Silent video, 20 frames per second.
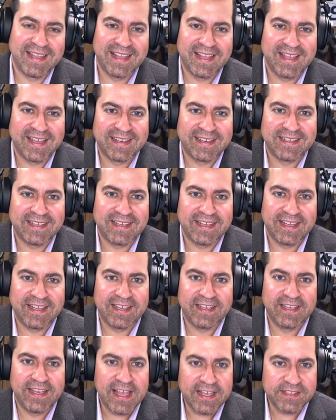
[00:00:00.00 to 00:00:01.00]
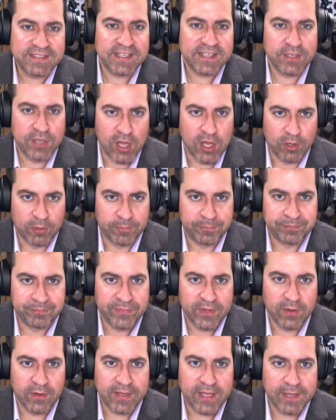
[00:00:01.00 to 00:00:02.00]
and yes and no.
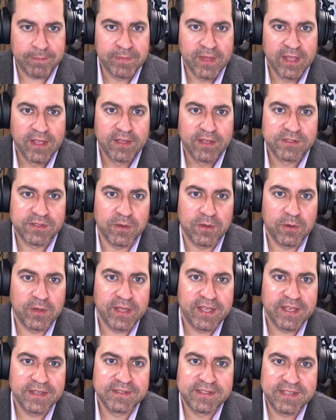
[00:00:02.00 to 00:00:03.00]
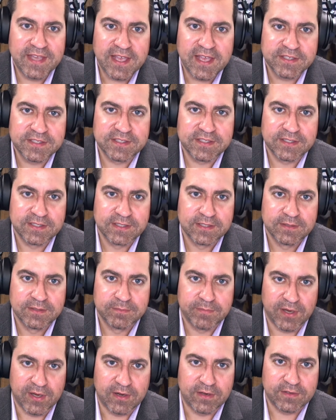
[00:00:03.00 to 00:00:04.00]
Okay, so his yes
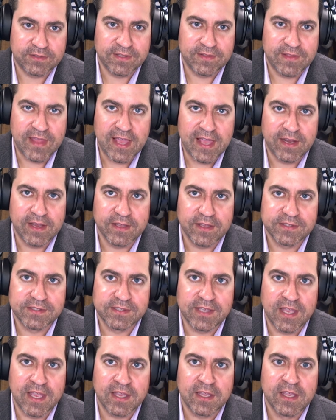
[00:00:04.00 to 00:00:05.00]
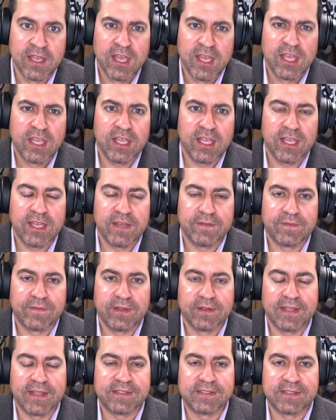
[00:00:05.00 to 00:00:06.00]
part to that is saying if
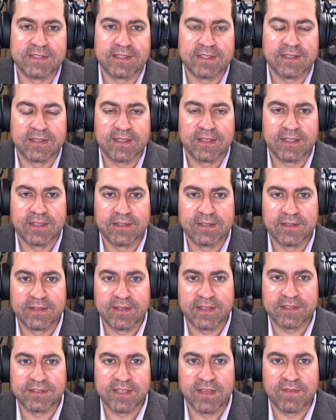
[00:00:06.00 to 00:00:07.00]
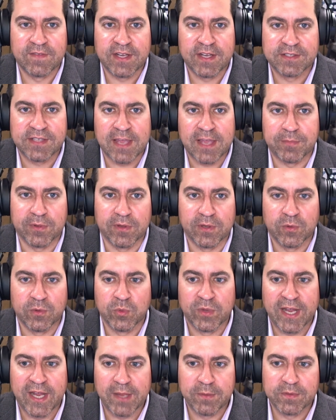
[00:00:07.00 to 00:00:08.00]
let's let's give an example.
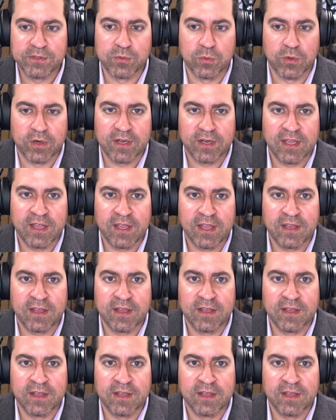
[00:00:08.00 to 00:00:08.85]
When I was working